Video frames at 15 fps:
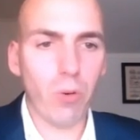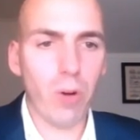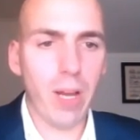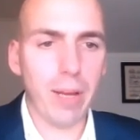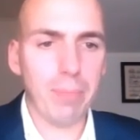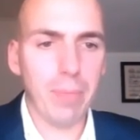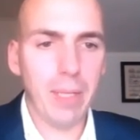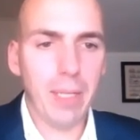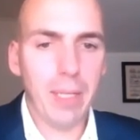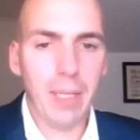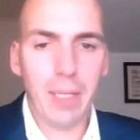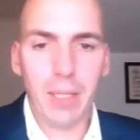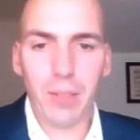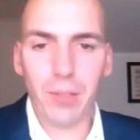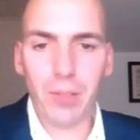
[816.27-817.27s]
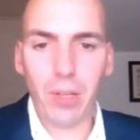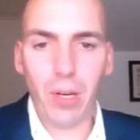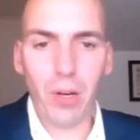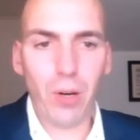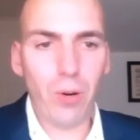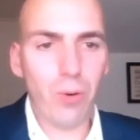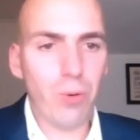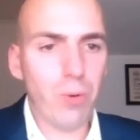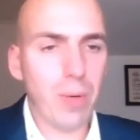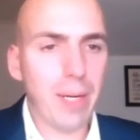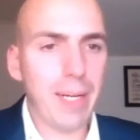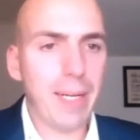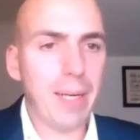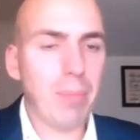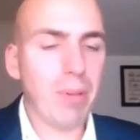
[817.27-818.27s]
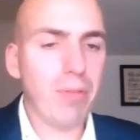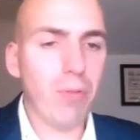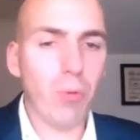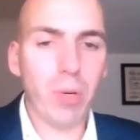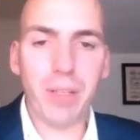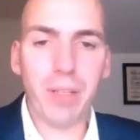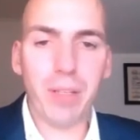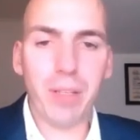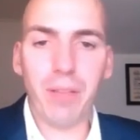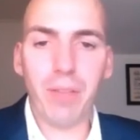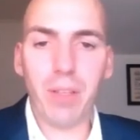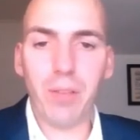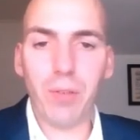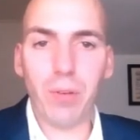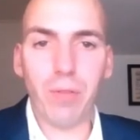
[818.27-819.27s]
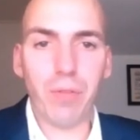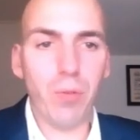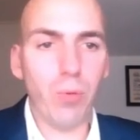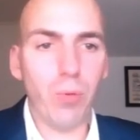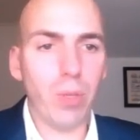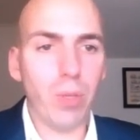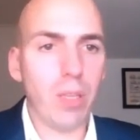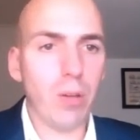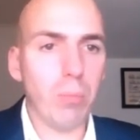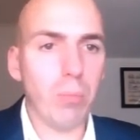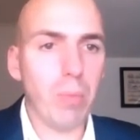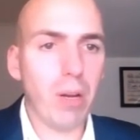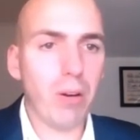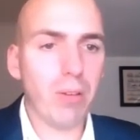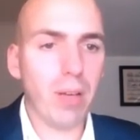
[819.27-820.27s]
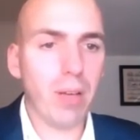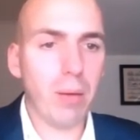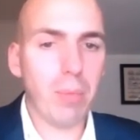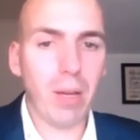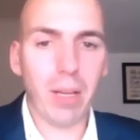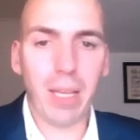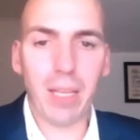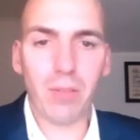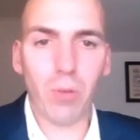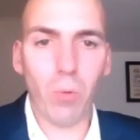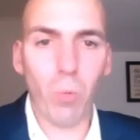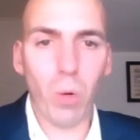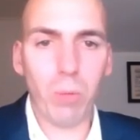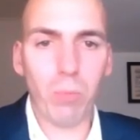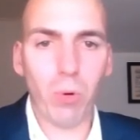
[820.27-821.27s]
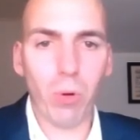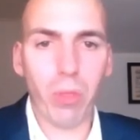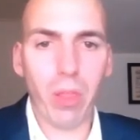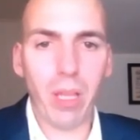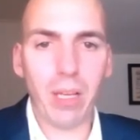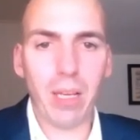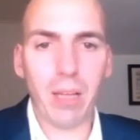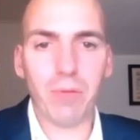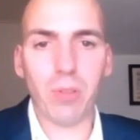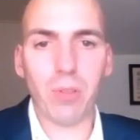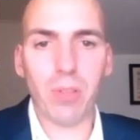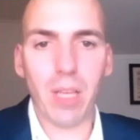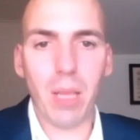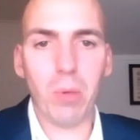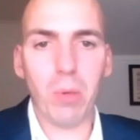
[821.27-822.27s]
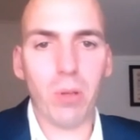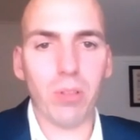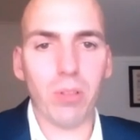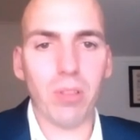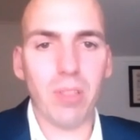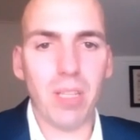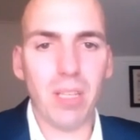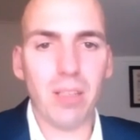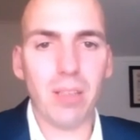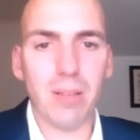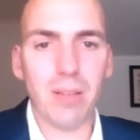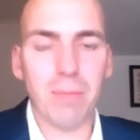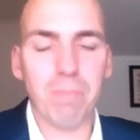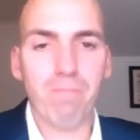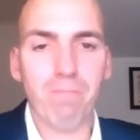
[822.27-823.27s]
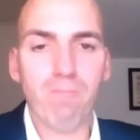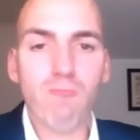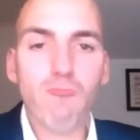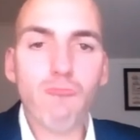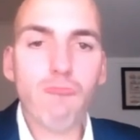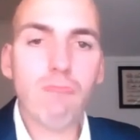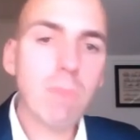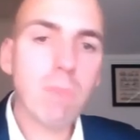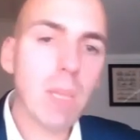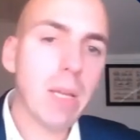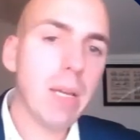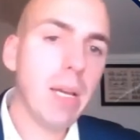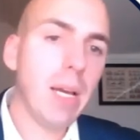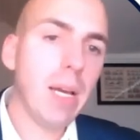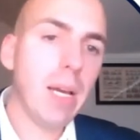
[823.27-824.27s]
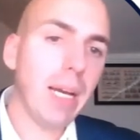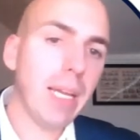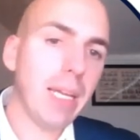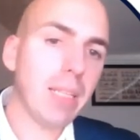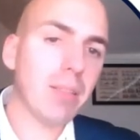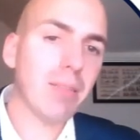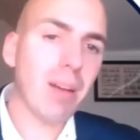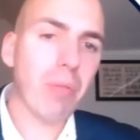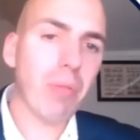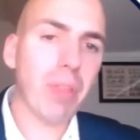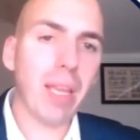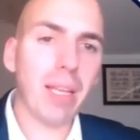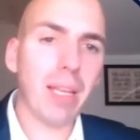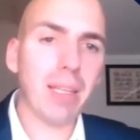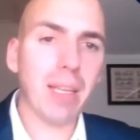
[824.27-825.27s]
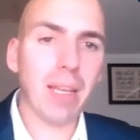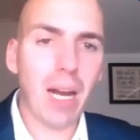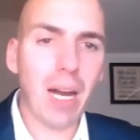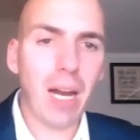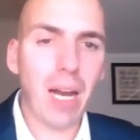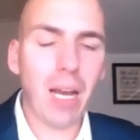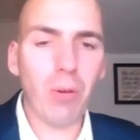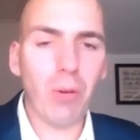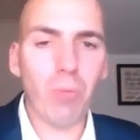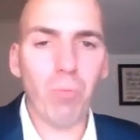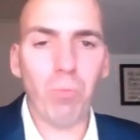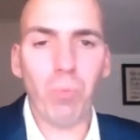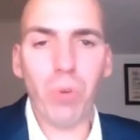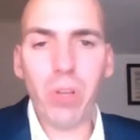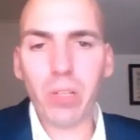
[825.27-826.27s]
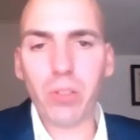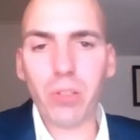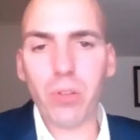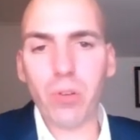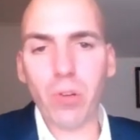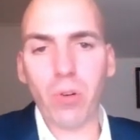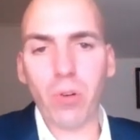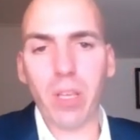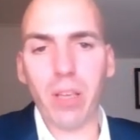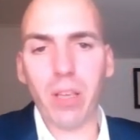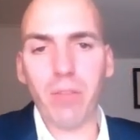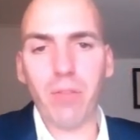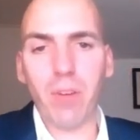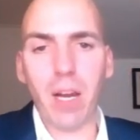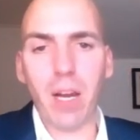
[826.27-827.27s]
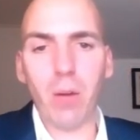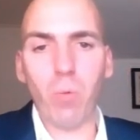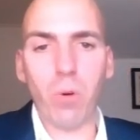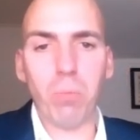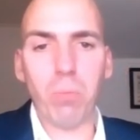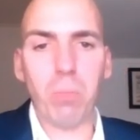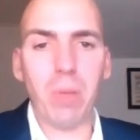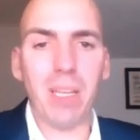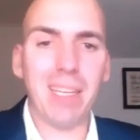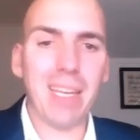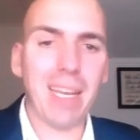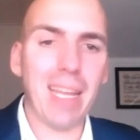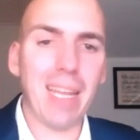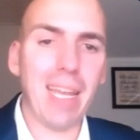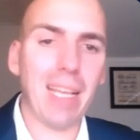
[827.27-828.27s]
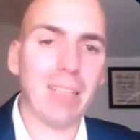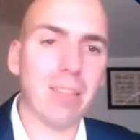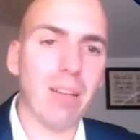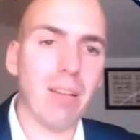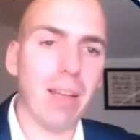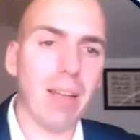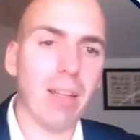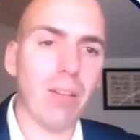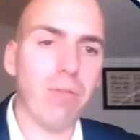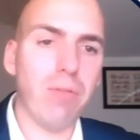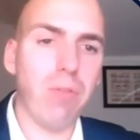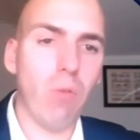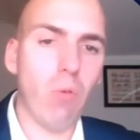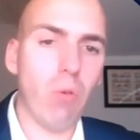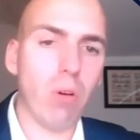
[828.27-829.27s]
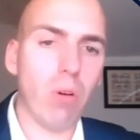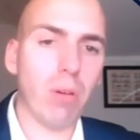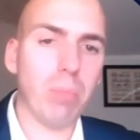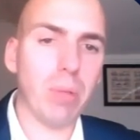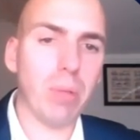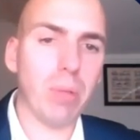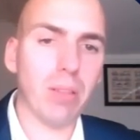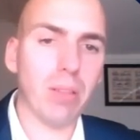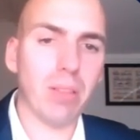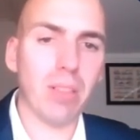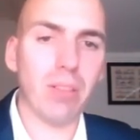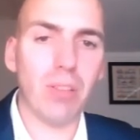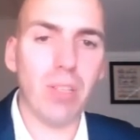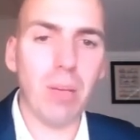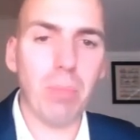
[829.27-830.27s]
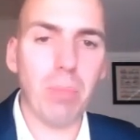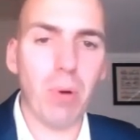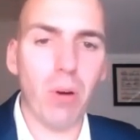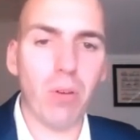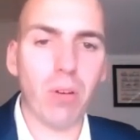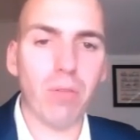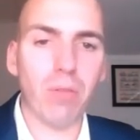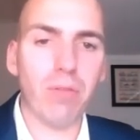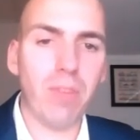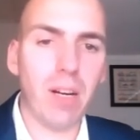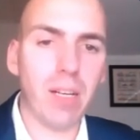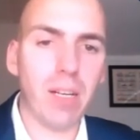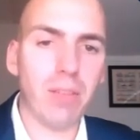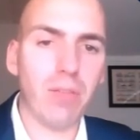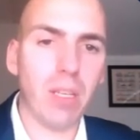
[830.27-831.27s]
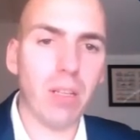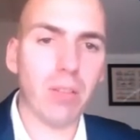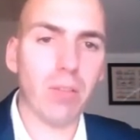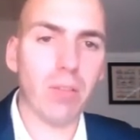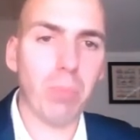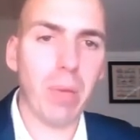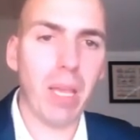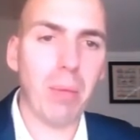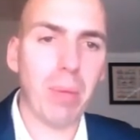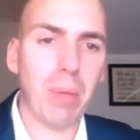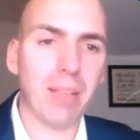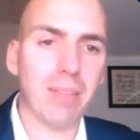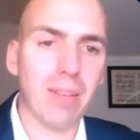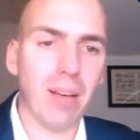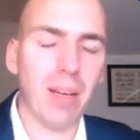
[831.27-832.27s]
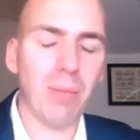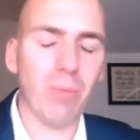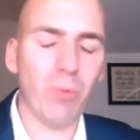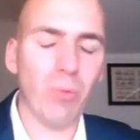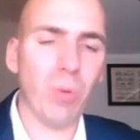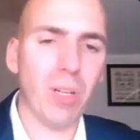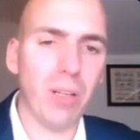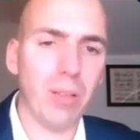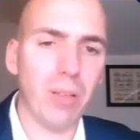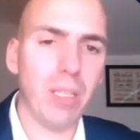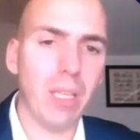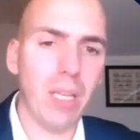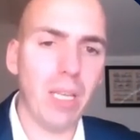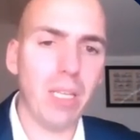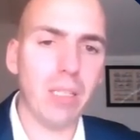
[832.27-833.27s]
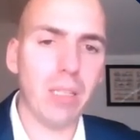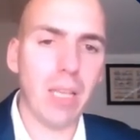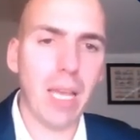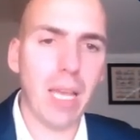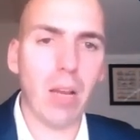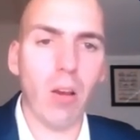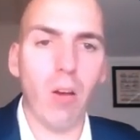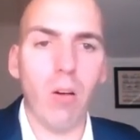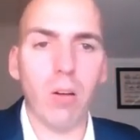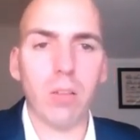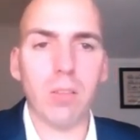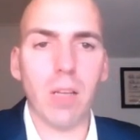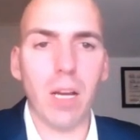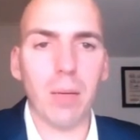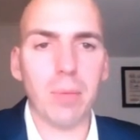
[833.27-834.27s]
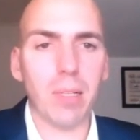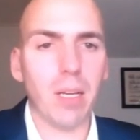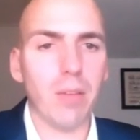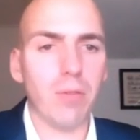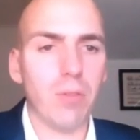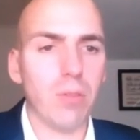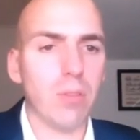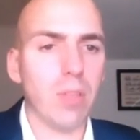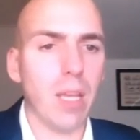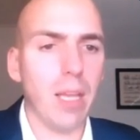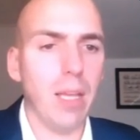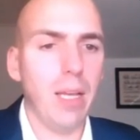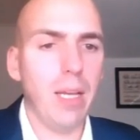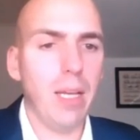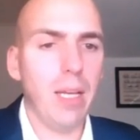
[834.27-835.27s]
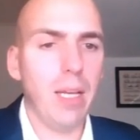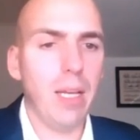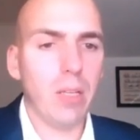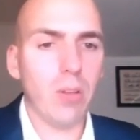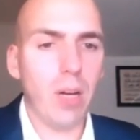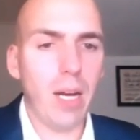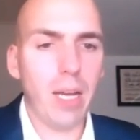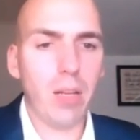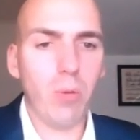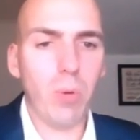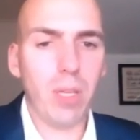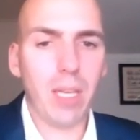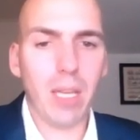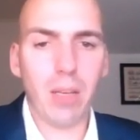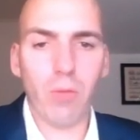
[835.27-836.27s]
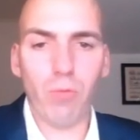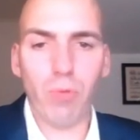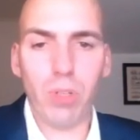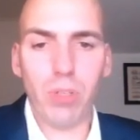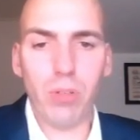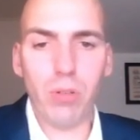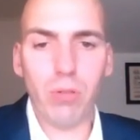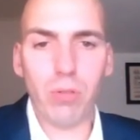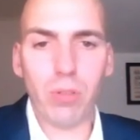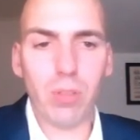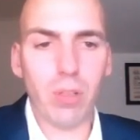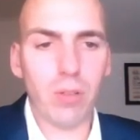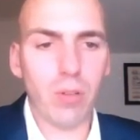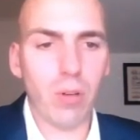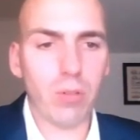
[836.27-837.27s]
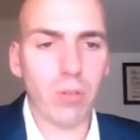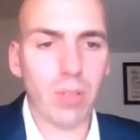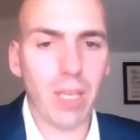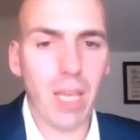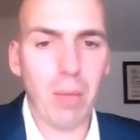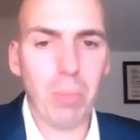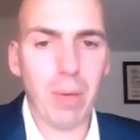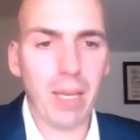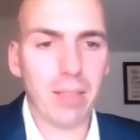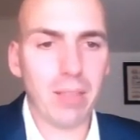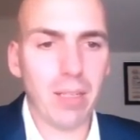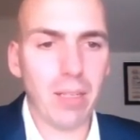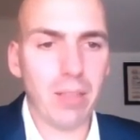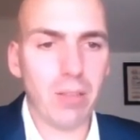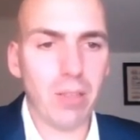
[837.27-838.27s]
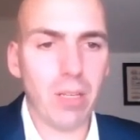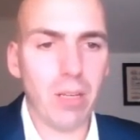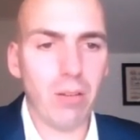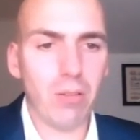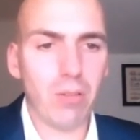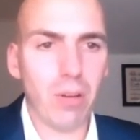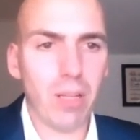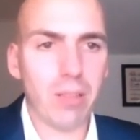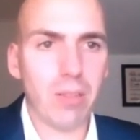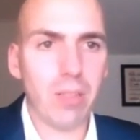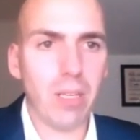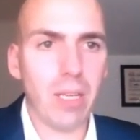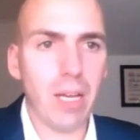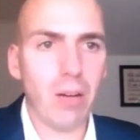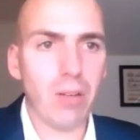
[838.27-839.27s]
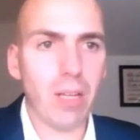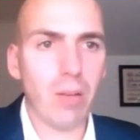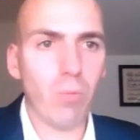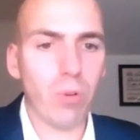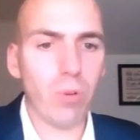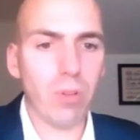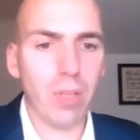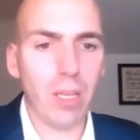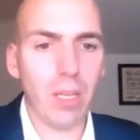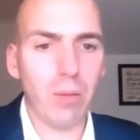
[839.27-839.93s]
All right, so before we dive into FuelEU Maritime, I guess one more thing left to say, because this is something that I'm not sure if I would be that excited for, because as a ship owner, 5 years of payback time, well, it is a long time, I have to say. So either we can reduce the total CAPEX in engineering, so let's see how that would